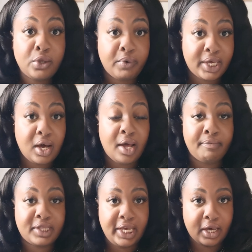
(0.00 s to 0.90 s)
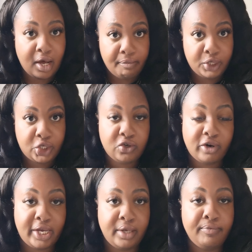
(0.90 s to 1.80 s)
the wig comes, it comes
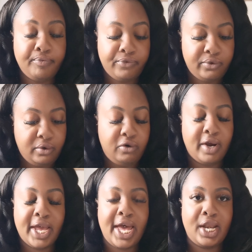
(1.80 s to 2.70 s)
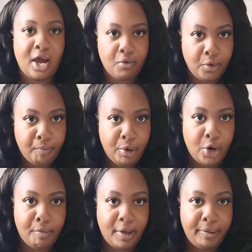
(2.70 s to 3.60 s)
straight. All right, and I will
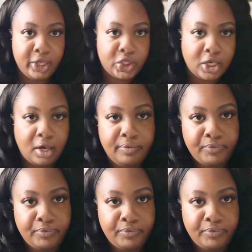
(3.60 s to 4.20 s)
pop a picture